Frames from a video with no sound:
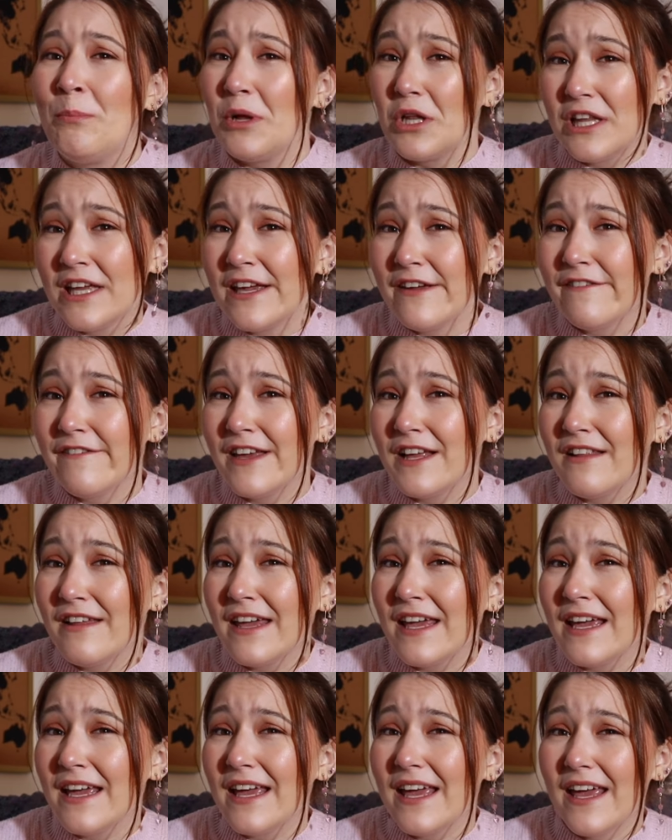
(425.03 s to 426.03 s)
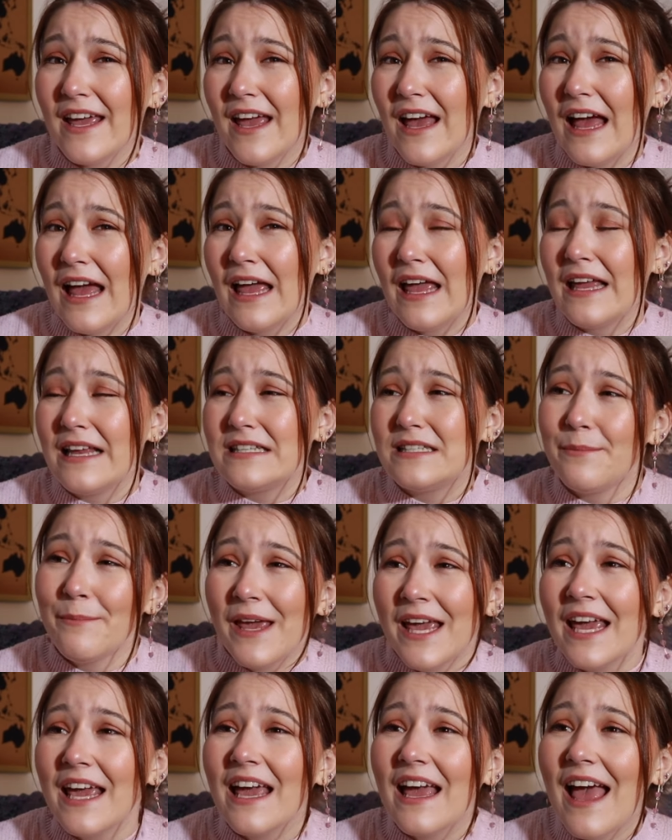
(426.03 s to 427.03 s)
bully feeling to
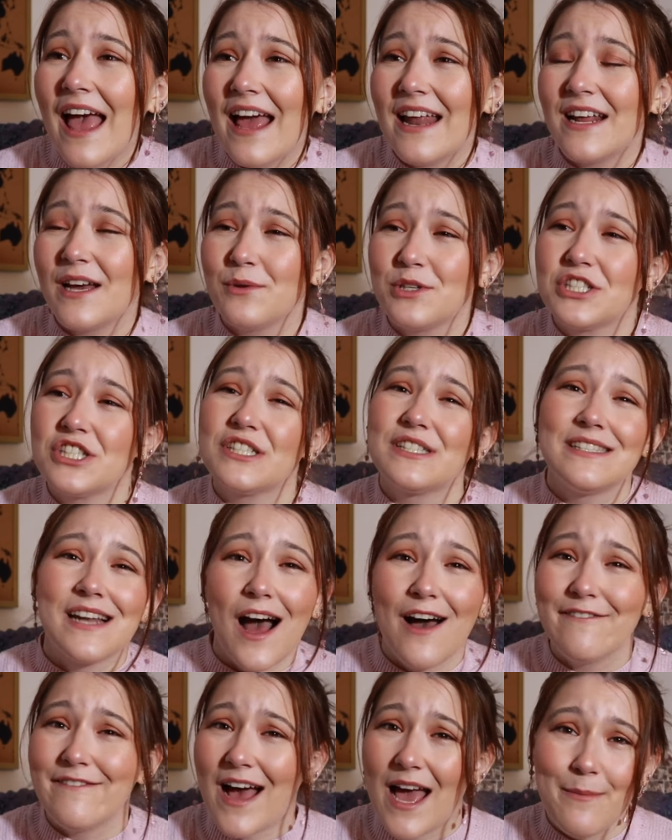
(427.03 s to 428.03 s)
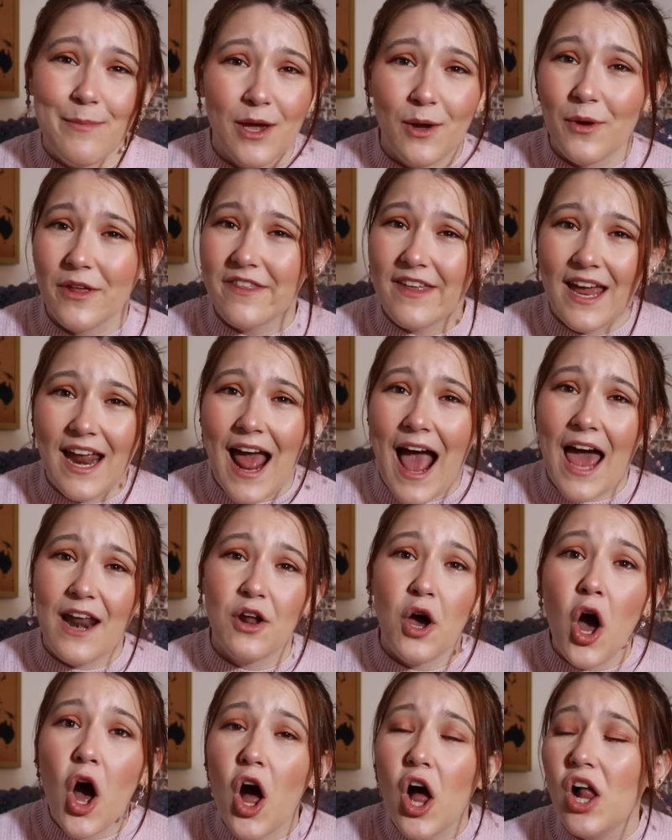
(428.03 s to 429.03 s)
me, and I was just not vibing with it at
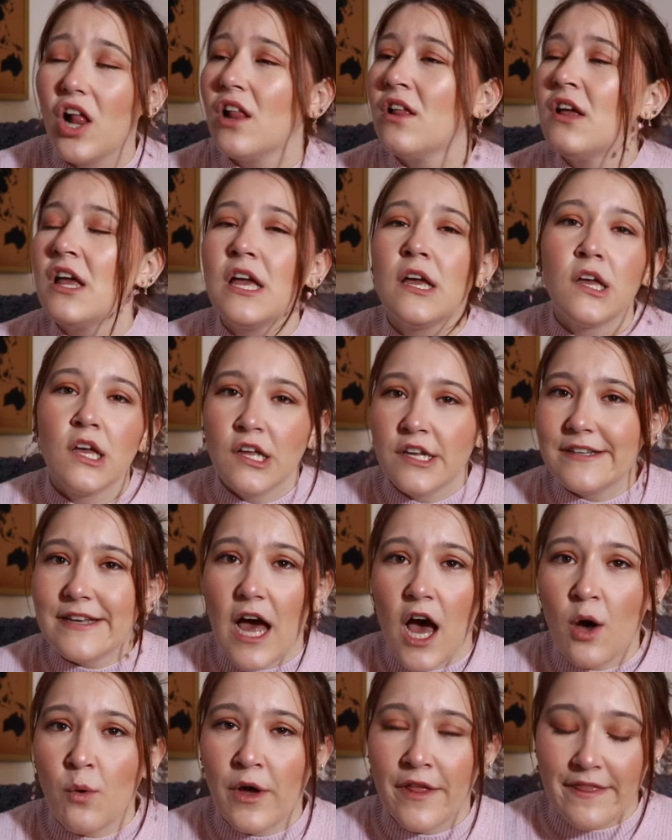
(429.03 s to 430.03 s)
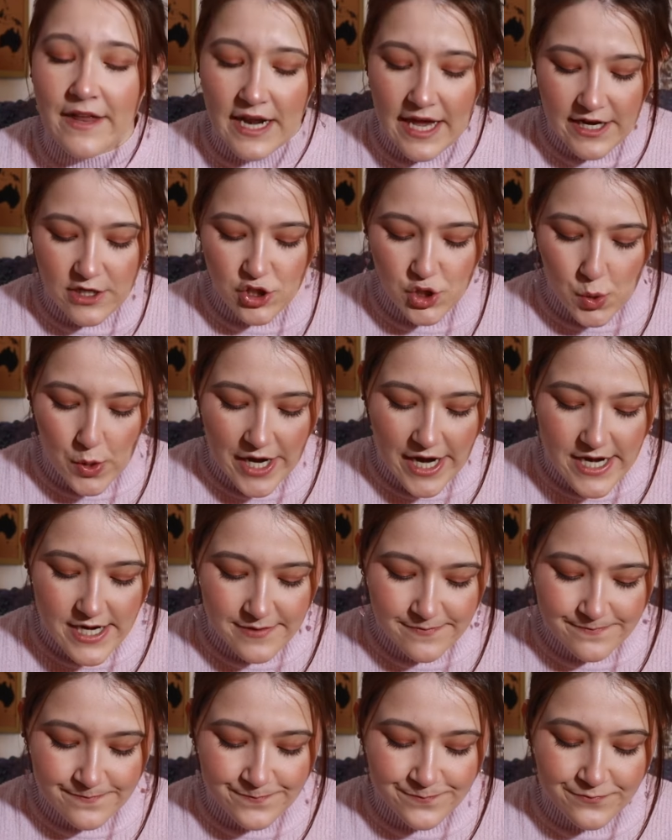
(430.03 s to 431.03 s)
all. Not one that I enjoyed.